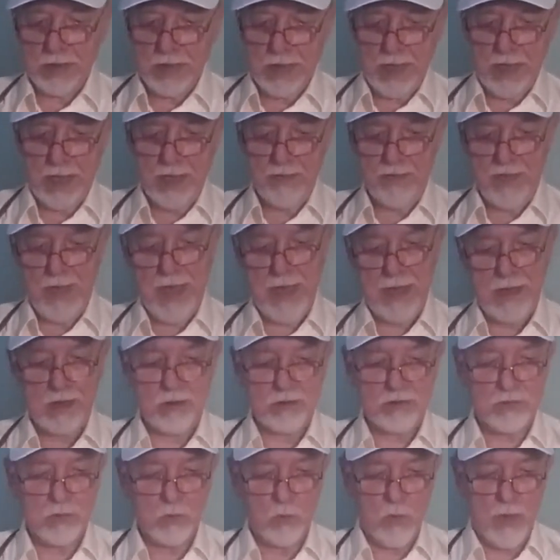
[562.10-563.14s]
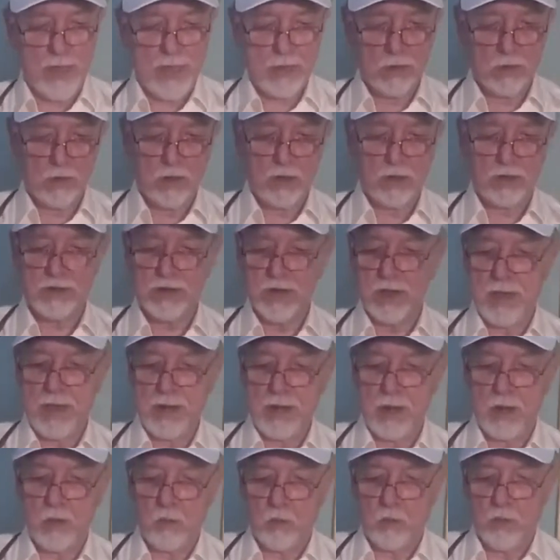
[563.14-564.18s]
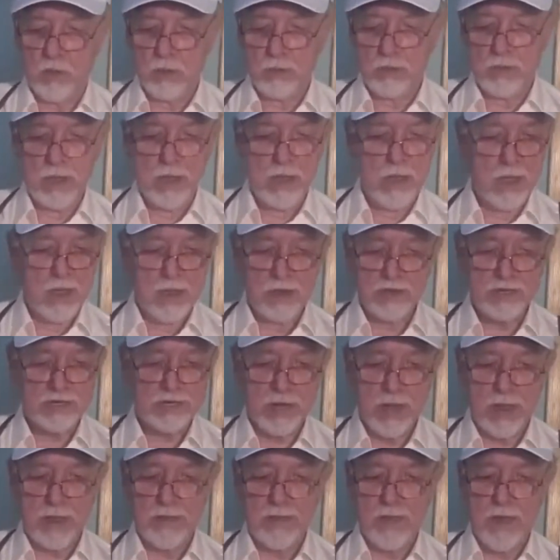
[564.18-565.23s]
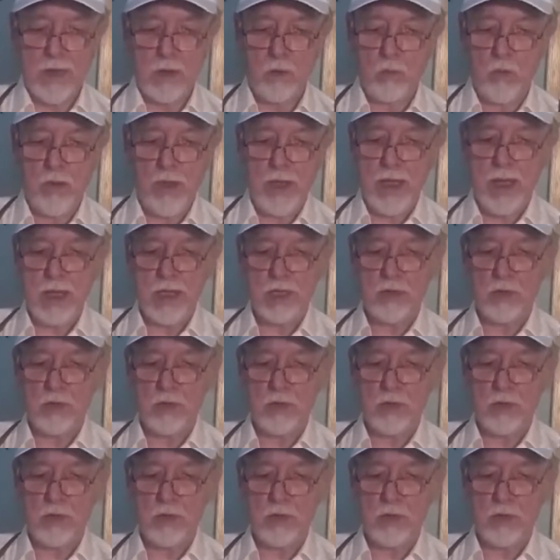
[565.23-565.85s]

And that is the way it looks, and it will stay that way.